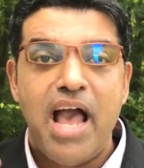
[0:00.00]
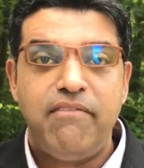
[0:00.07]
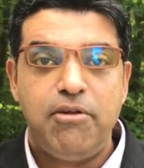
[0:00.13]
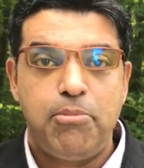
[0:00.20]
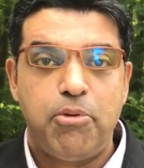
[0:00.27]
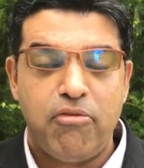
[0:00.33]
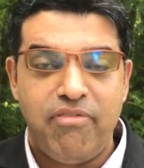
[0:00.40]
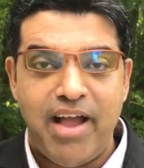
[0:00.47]
I
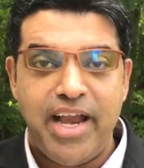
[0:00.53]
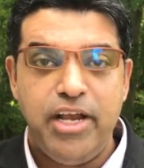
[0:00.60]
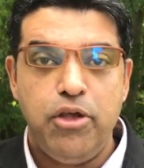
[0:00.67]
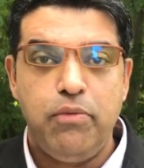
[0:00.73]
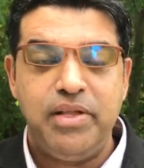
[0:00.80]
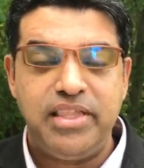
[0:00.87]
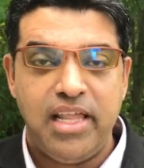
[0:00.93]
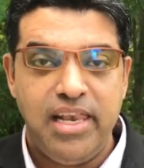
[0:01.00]
will provide
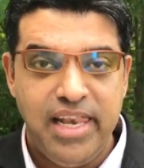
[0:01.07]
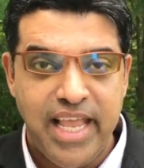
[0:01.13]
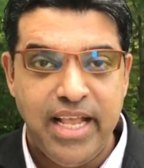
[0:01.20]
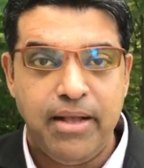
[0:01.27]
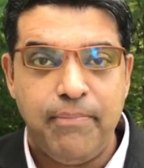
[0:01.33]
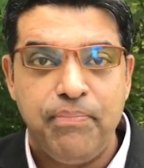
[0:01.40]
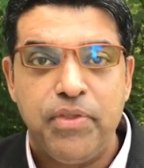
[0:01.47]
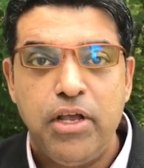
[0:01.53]
you with the
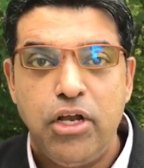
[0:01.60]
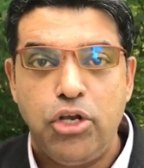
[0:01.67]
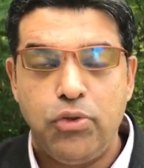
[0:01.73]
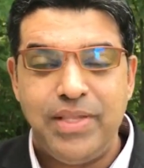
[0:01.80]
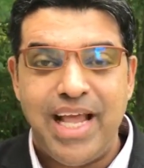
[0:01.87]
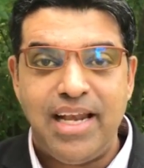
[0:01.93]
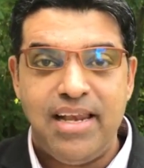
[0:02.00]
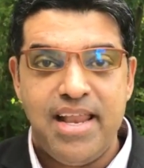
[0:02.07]
link
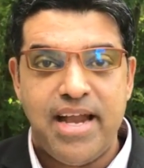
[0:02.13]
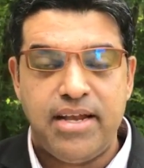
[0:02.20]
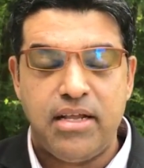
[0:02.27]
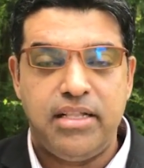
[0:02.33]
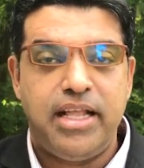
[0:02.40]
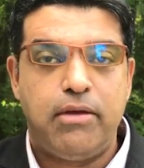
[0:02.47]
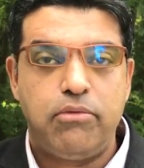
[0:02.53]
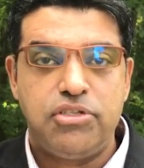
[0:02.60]
to that
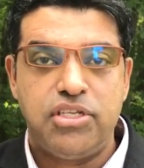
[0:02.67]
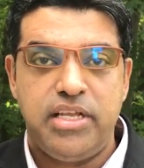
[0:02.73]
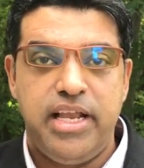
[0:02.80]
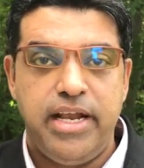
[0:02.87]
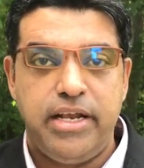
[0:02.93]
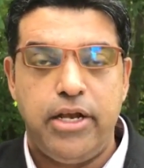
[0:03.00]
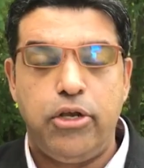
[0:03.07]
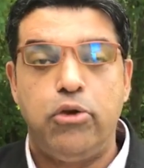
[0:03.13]
letter that was
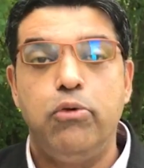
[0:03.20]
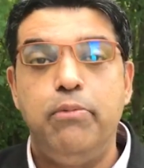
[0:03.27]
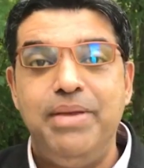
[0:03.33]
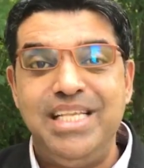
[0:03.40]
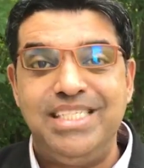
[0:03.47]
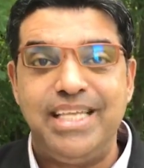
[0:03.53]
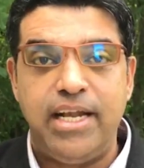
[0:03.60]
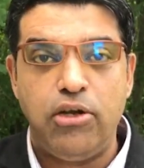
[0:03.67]
created to
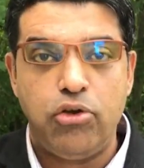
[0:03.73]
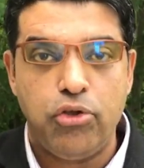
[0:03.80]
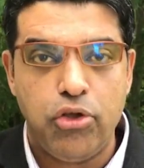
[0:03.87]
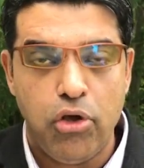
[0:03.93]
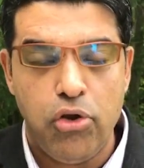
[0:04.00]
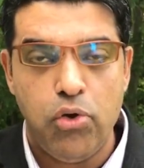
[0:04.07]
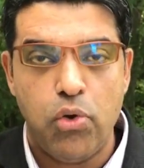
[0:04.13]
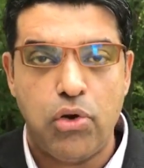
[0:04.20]
be sent to
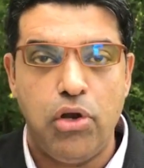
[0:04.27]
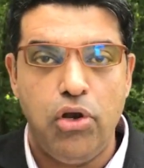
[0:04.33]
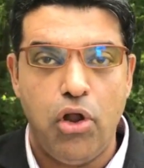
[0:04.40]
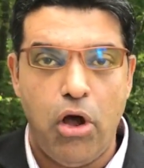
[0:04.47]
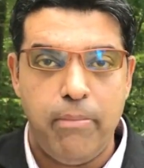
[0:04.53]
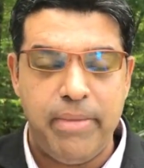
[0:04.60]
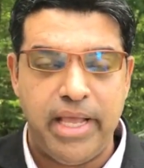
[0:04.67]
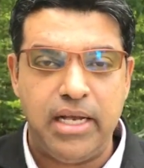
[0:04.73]
your local
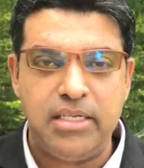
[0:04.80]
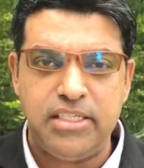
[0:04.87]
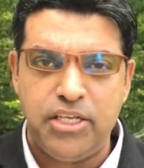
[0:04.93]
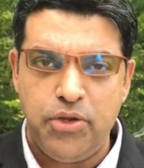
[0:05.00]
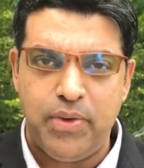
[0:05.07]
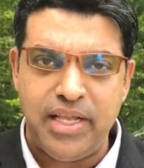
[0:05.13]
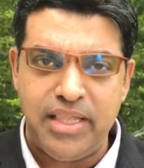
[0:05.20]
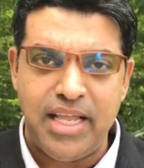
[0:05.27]
lawmakers,
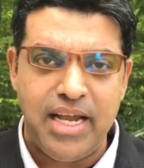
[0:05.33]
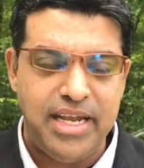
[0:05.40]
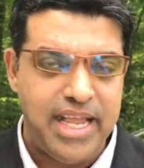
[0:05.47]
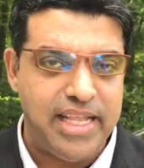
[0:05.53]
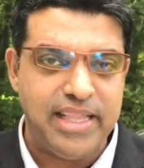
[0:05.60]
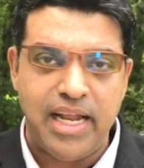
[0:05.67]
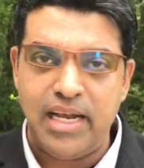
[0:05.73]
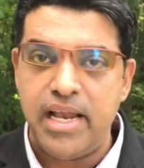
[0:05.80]
and you can then
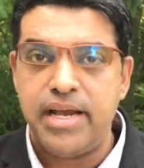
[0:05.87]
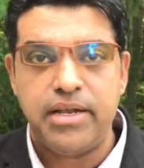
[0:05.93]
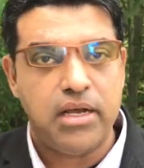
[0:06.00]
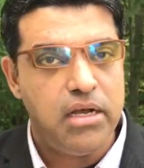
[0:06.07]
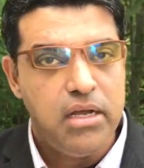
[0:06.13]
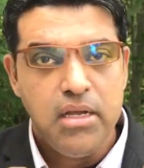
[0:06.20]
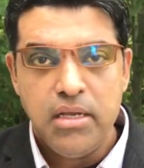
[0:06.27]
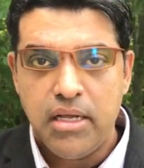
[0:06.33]
take that
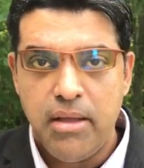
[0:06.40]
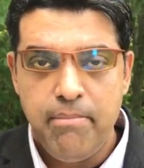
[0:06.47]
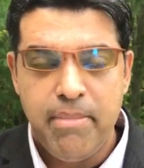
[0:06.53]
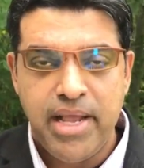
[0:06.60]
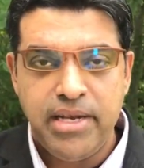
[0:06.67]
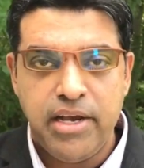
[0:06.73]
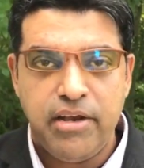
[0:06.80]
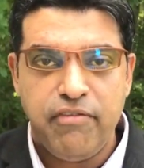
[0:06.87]
letter,
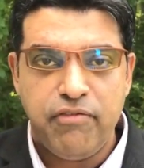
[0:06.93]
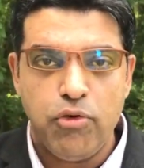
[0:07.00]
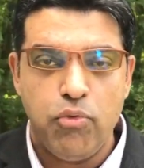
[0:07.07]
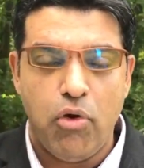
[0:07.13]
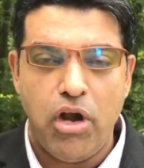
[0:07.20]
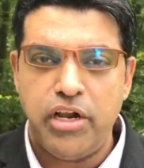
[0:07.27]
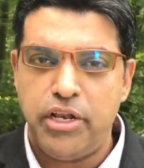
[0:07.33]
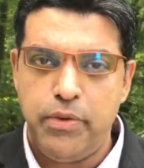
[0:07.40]
amend it if
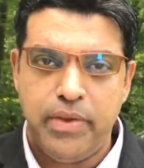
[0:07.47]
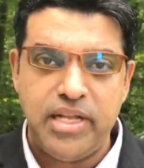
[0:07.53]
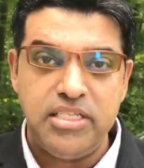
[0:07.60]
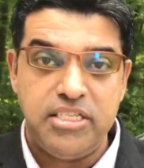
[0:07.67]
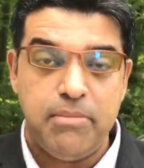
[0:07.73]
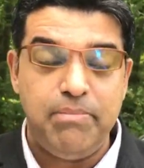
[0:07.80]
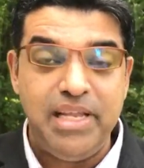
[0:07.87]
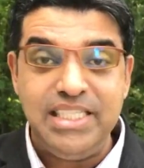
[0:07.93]
you want, and you can
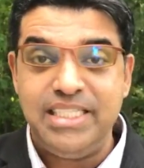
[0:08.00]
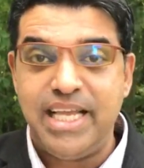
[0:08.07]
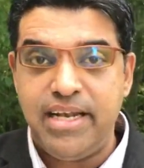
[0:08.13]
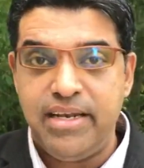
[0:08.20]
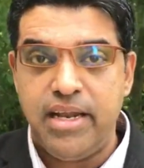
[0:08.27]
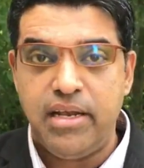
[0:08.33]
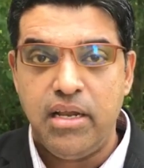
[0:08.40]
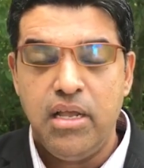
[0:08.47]
simply
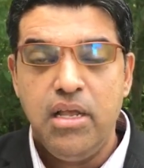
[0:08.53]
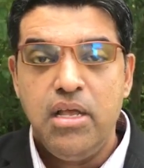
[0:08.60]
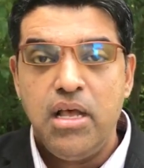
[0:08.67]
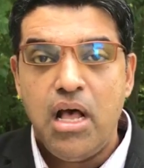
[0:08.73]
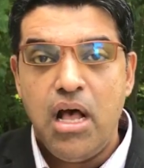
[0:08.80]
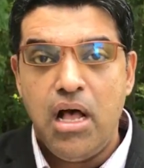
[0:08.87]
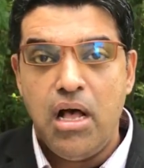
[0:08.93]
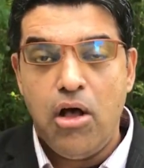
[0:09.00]
send it
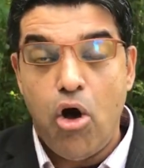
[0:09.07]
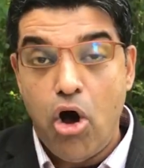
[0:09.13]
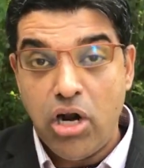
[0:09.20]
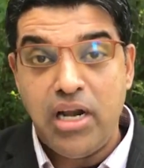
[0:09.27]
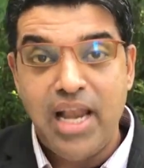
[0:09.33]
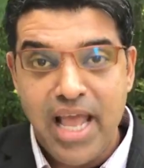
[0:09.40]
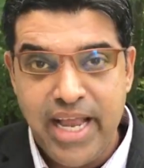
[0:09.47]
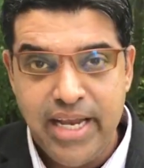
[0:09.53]
uh,
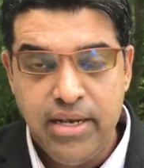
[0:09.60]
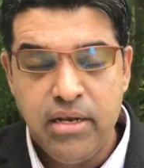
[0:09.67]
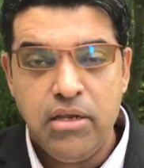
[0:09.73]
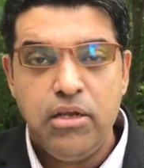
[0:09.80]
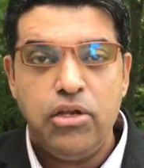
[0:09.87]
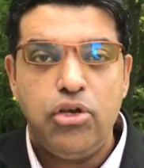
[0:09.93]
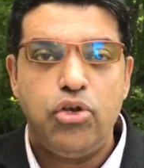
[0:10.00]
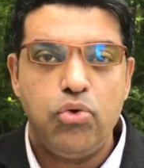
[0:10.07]
online
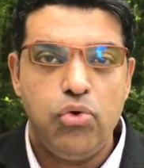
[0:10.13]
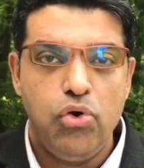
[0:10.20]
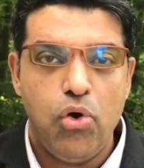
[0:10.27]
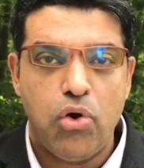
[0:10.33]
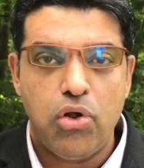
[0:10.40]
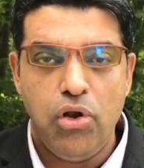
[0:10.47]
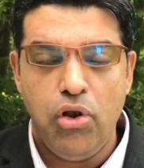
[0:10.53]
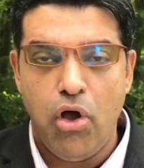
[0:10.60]
to
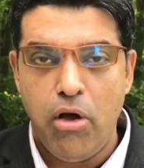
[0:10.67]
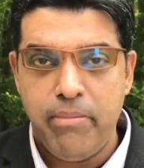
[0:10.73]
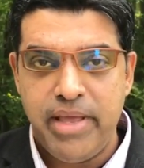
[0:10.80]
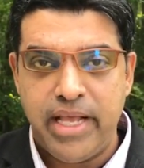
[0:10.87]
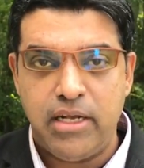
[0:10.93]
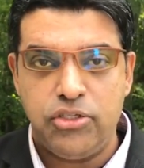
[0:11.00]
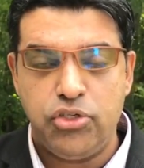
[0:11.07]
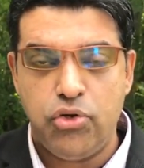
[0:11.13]
local
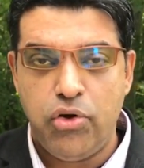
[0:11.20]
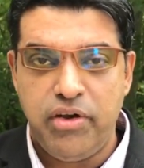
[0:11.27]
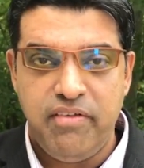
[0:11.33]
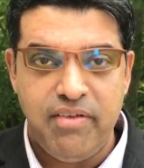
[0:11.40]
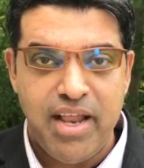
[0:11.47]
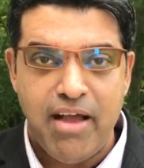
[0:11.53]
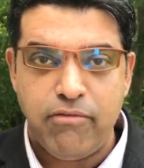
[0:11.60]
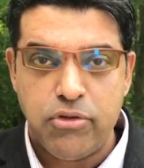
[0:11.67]
lawmakers. You don't
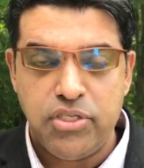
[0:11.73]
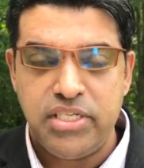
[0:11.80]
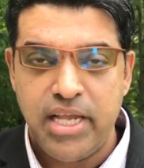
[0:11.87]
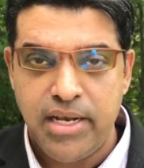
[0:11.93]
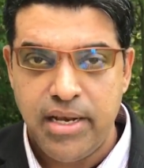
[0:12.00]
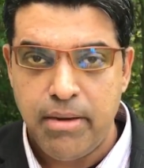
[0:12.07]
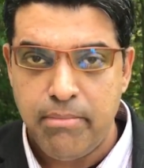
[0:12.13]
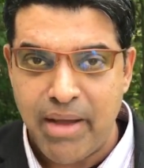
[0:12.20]
even have to
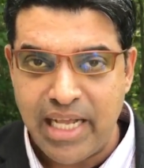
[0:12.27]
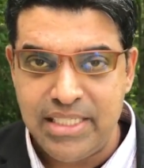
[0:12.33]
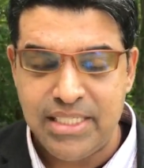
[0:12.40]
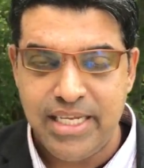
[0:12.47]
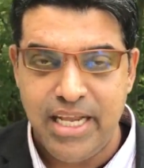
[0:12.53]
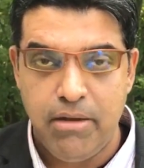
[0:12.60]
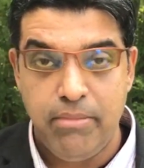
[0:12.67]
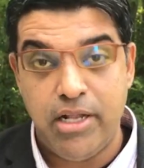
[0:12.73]
send it by
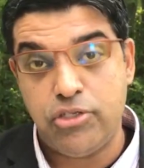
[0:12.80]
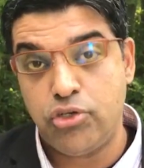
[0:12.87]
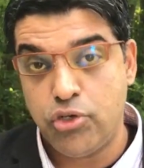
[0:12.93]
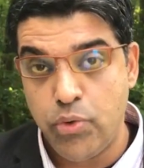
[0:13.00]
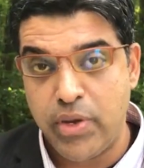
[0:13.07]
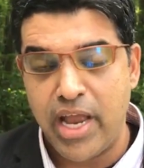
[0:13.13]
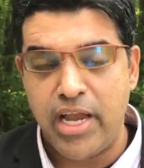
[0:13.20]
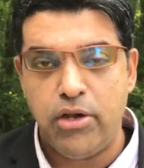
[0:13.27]
snail mail. So
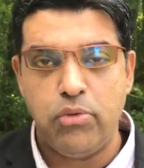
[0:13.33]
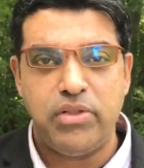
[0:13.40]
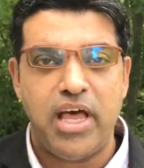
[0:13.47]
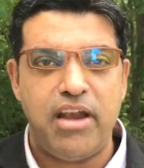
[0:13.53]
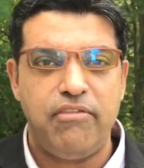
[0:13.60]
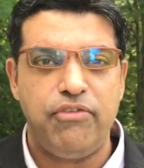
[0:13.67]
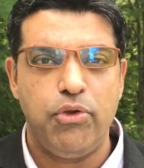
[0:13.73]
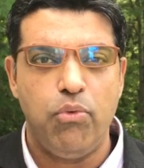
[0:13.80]
you can do
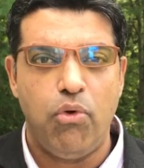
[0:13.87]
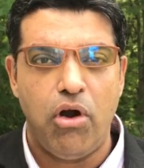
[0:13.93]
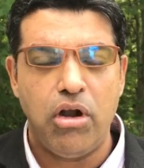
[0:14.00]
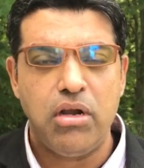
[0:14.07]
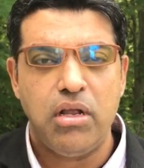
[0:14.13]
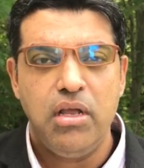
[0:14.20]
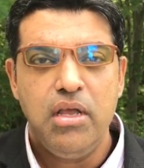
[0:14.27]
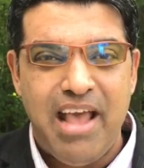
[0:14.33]
that if you
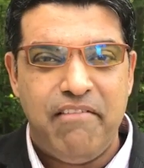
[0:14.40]
want.